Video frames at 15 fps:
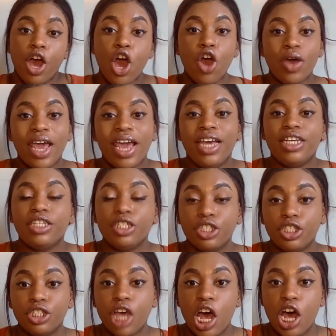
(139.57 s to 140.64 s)
Okay,
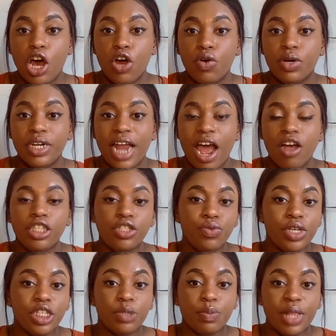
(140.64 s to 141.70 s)
so now to
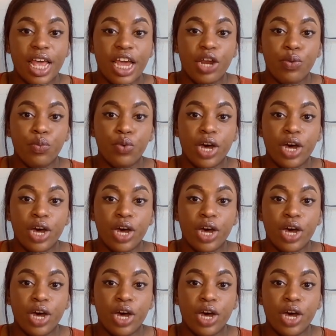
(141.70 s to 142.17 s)
explain